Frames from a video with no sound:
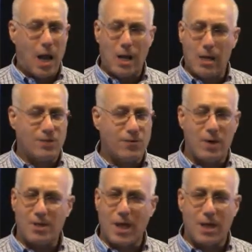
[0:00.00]
as far
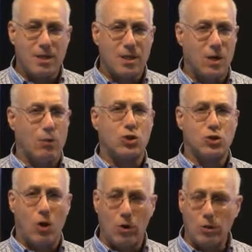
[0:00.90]
as I can tell, was
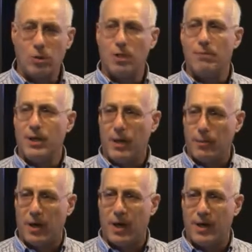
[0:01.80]
totally
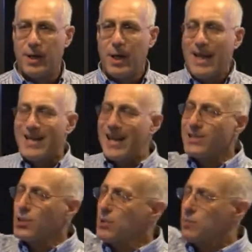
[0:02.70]
manipulated, not
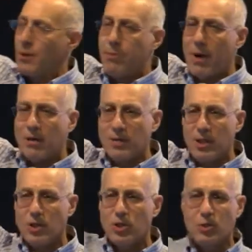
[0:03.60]
so much by
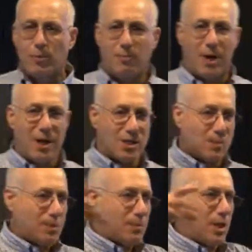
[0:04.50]
politicians, but by
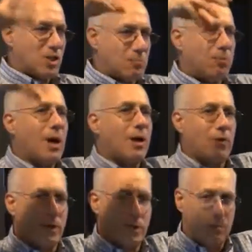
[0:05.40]
people
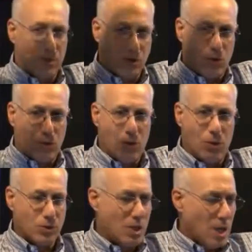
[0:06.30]
aspiring to political
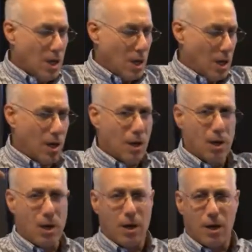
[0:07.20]
roles uh,
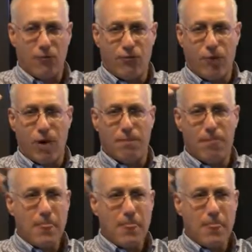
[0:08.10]
uh, from